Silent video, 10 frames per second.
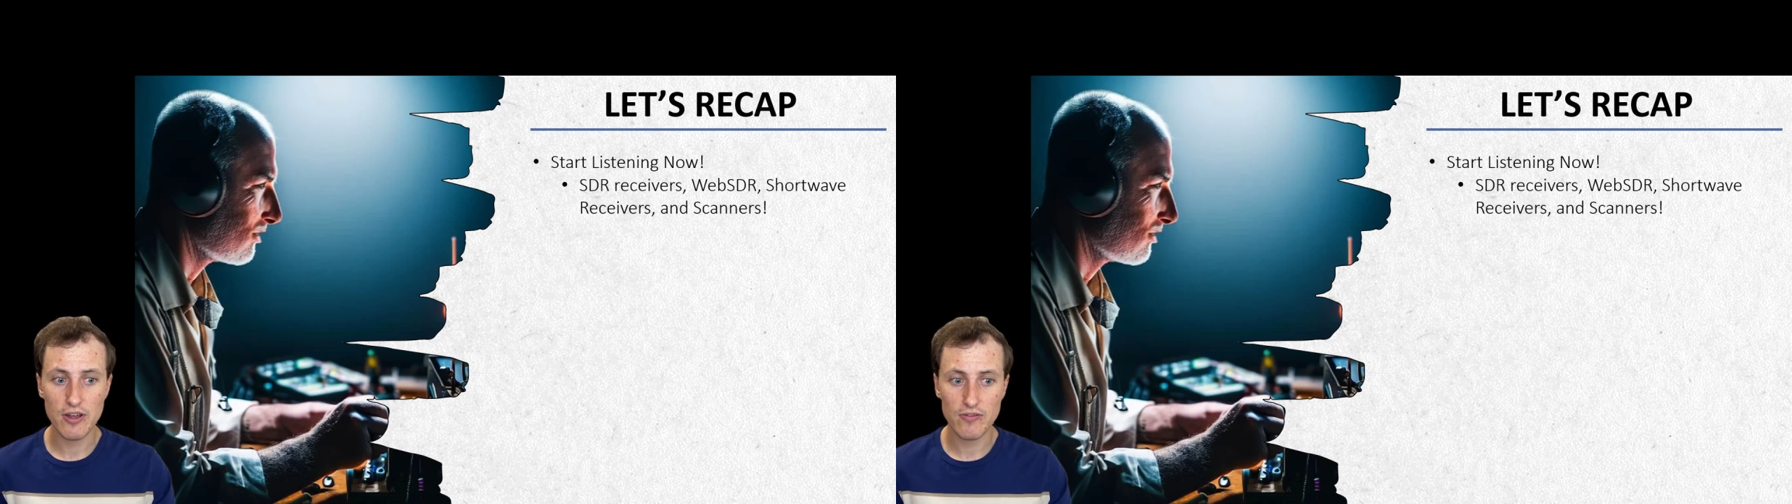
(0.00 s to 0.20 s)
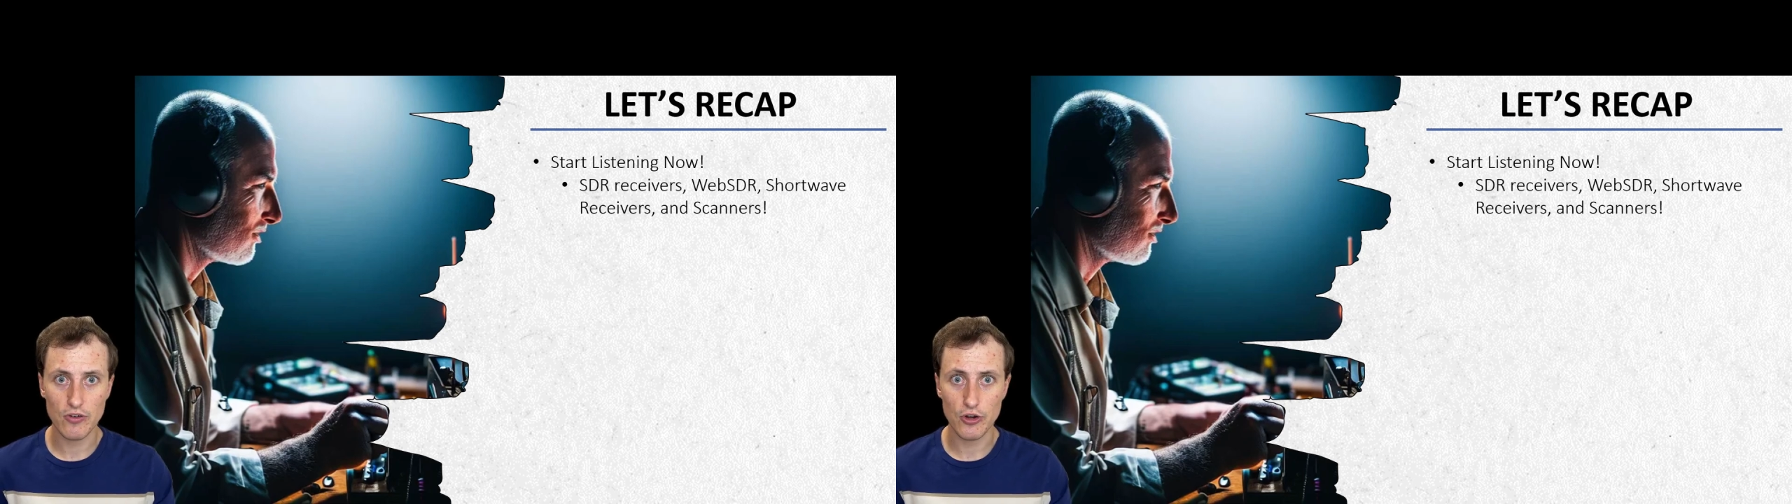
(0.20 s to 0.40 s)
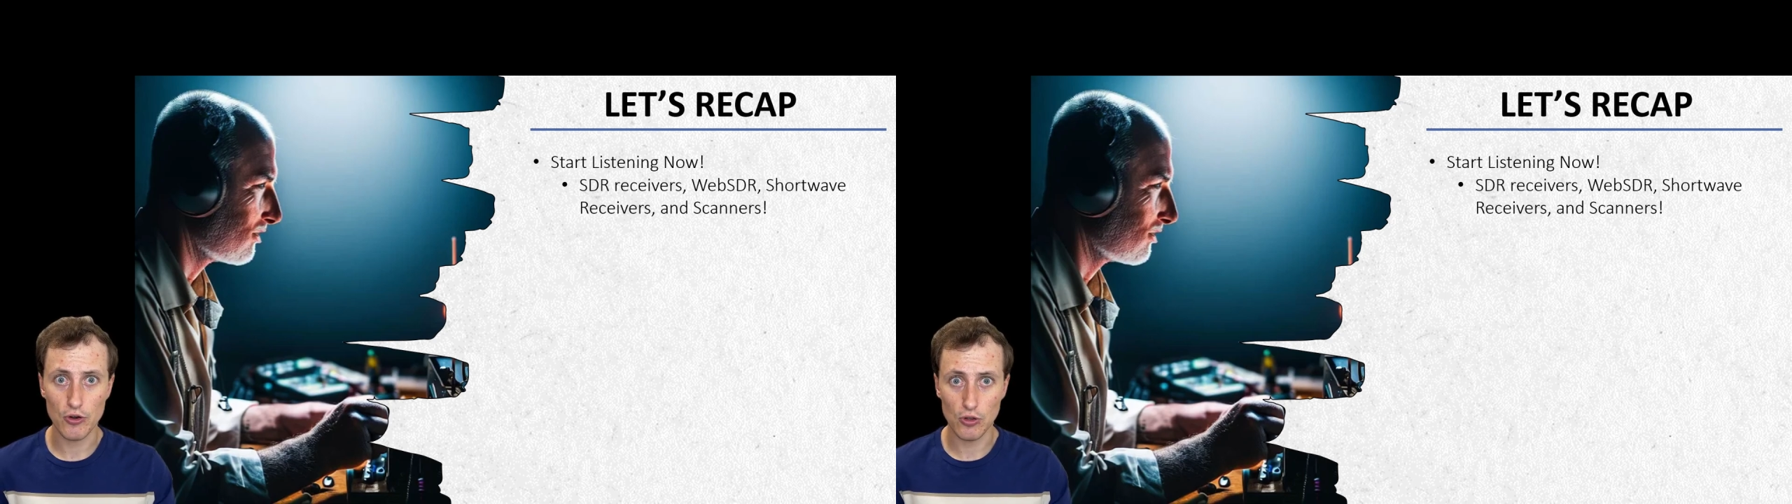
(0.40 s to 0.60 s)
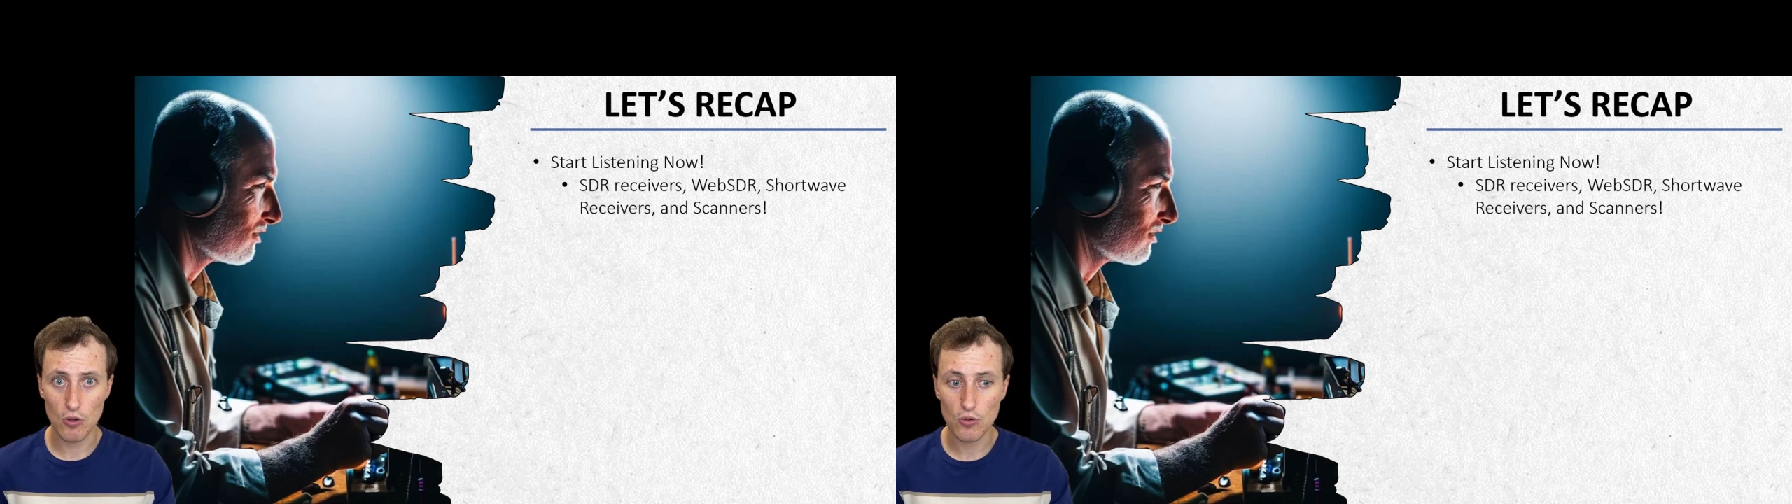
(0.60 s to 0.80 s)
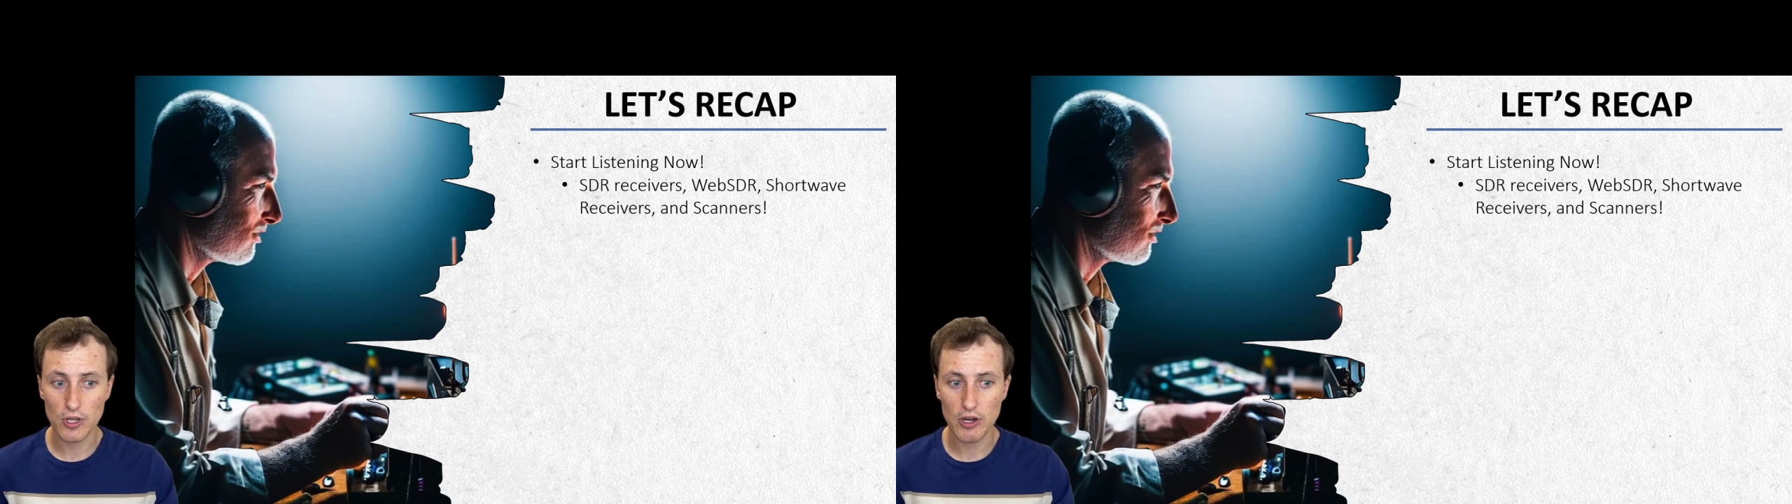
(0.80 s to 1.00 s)
for your
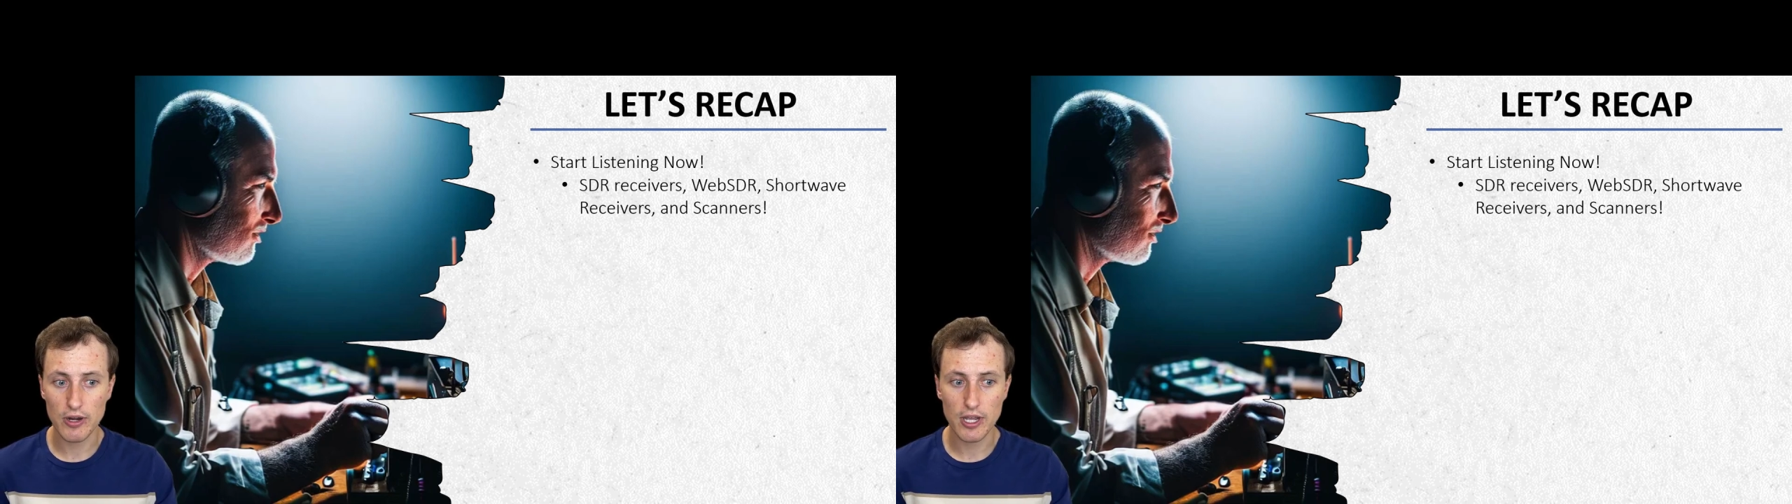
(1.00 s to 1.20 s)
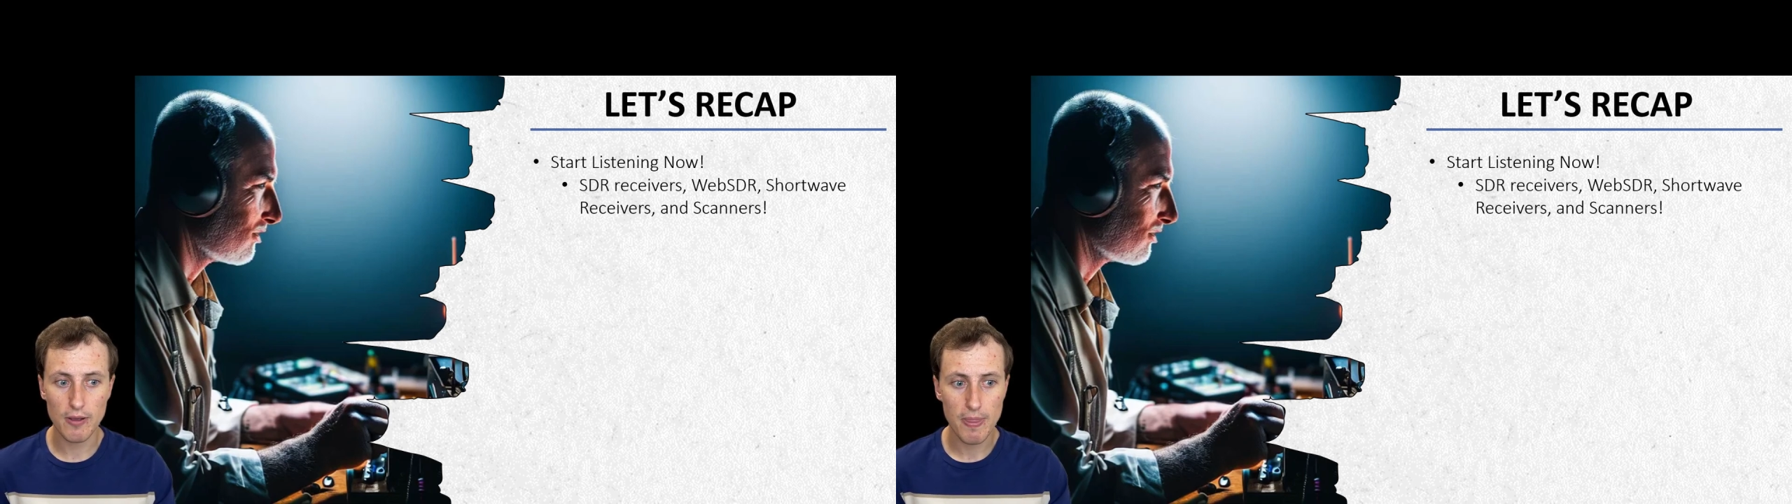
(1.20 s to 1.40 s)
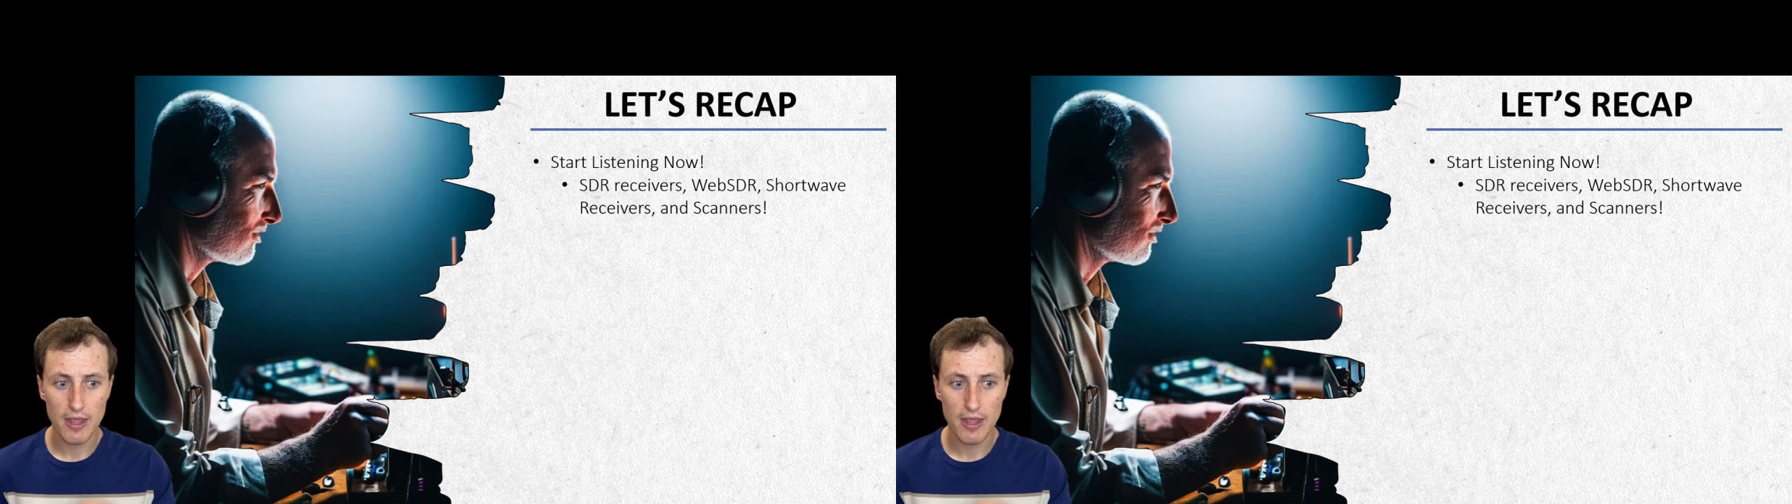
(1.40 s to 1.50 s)
local area,